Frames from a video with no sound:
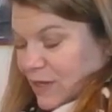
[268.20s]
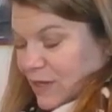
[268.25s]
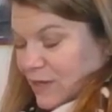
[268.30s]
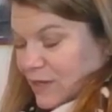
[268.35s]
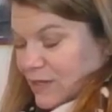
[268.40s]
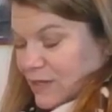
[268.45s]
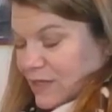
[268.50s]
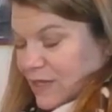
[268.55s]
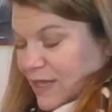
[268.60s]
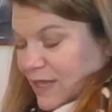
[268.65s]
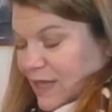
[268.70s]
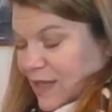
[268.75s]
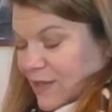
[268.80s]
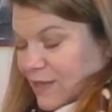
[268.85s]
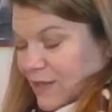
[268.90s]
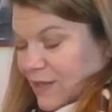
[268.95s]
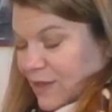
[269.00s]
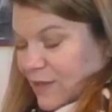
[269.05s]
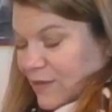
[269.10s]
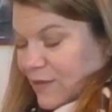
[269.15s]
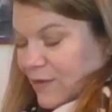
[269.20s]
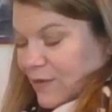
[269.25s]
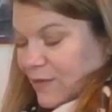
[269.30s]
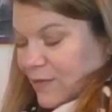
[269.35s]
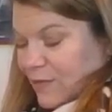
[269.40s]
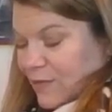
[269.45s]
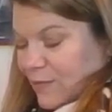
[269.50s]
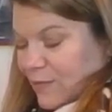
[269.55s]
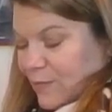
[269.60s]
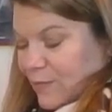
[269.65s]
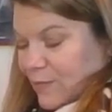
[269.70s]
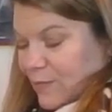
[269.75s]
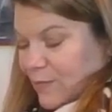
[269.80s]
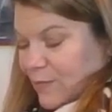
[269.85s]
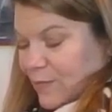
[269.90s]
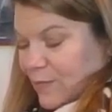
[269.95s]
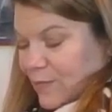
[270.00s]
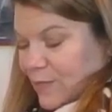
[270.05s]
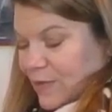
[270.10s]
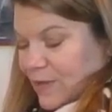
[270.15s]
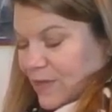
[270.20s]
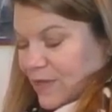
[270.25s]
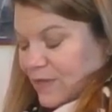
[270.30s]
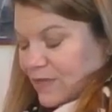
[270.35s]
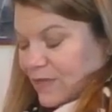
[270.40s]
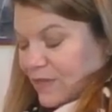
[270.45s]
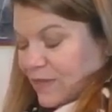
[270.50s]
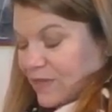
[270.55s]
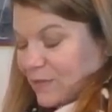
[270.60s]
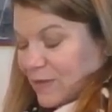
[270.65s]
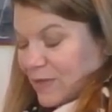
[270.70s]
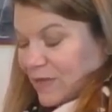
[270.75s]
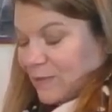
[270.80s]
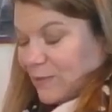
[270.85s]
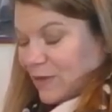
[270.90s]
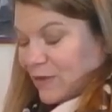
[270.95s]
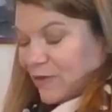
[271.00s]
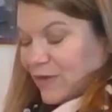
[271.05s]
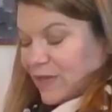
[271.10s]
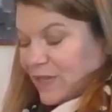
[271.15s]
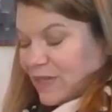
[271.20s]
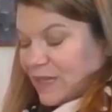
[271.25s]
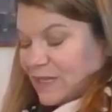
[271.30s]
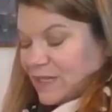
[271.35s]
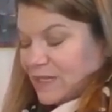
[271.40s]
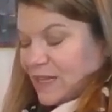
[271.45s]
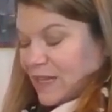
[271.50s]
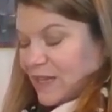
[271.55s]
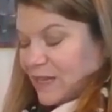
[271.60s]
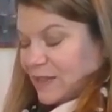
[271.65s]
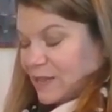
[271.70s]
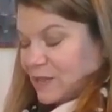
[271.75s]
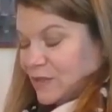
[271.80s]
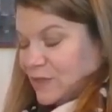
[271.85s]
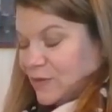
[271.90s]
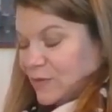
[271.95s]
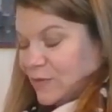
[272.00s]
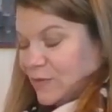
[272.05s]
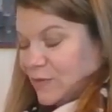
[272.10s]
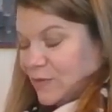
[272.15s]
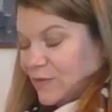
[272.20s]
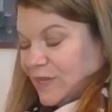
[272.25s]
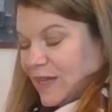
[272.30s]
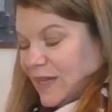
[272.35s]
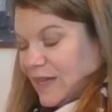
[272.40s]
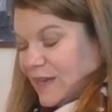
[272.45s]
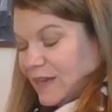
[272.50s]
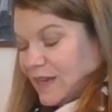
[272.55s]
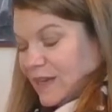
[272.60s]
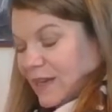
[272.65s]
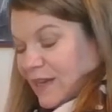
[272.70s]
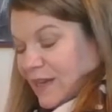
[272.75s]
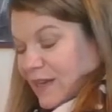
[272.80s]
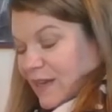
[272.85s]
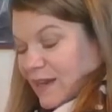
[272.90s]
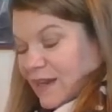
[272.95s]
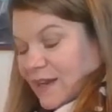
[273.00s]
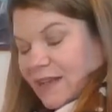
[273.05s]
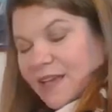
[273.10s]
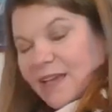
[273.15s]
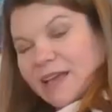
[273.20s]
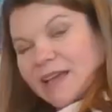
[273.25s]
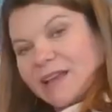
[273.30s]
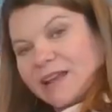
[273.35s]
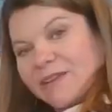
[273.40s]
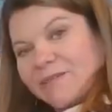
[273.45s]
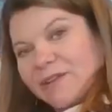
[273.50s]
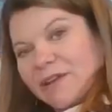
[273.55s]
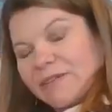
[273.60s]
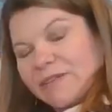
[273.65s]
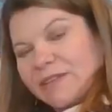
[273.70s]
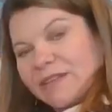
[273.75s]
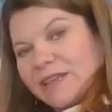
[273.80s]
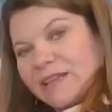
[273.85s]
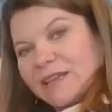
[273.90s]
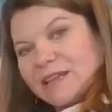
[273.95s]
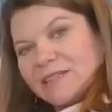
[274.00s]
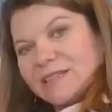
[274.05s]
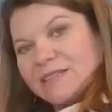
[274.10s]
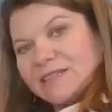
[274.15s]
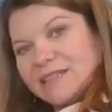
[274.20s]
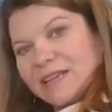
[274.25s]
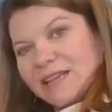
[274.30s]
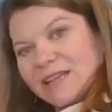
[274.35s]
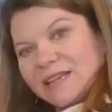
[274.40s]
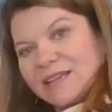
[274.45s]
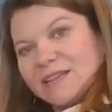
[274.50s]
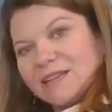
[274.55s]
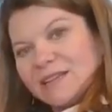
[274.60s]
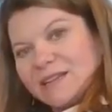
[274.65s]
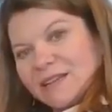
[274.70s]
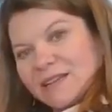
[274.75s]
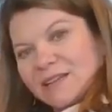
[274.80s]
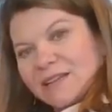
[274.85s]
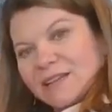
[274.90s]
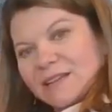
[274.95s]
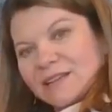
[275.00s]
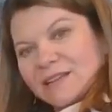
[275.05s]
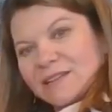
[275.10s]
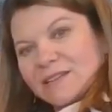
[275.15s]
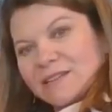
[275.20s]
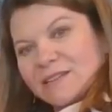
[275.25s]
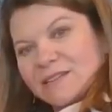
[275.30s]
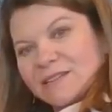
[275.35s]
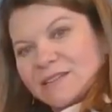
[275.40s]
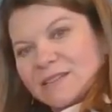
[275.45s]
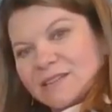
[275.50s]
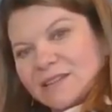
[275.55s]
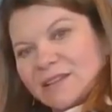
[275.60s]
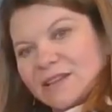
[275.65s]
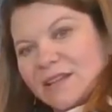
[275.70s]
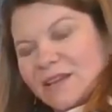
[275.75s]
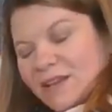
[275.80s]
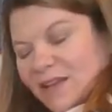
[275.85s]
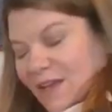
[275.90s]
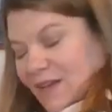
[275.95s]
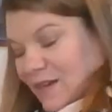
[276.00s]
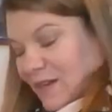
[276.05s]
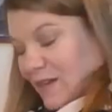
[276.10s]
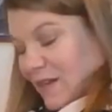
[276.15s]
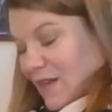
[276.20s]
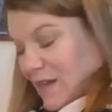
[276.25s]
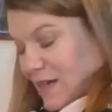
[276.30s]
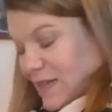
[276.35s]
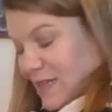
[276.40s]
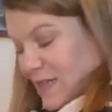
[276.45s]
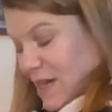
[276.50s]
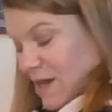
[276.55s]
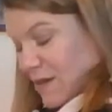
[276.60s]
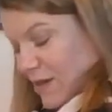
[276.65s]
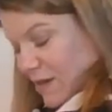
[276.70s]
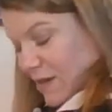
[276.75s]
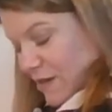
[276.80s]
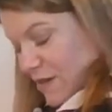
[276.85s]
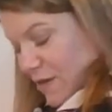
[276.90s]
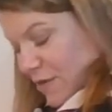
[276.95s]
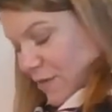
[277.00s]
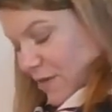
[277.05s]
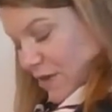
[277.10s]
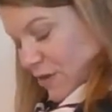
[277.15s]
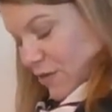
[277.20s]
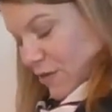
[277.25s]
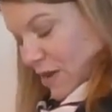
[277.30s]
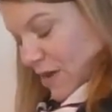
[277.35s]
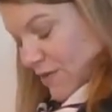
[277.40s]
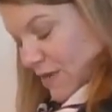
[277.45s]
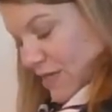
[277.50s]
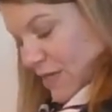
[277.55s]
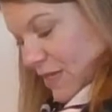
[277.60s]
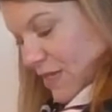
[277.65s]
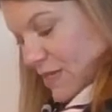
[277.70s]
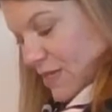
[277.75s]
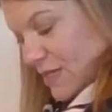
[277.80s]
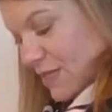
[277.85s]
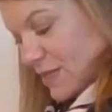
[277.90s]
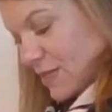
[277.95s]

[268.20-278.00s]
take out the other, put the 6 millimeter in, tighten the screw again. And again, if everything has stayed kind of locked down and you haven't touched